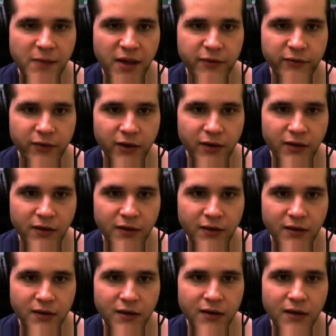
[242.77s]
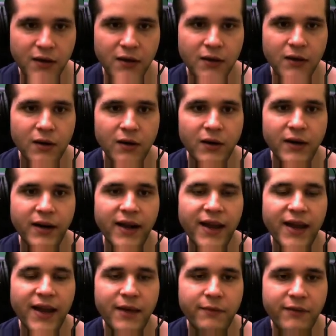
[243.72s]
method on
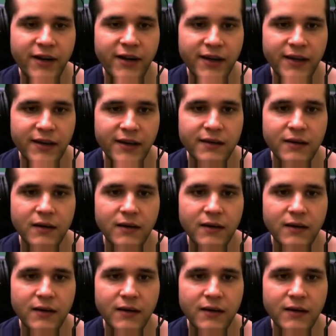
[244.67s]
every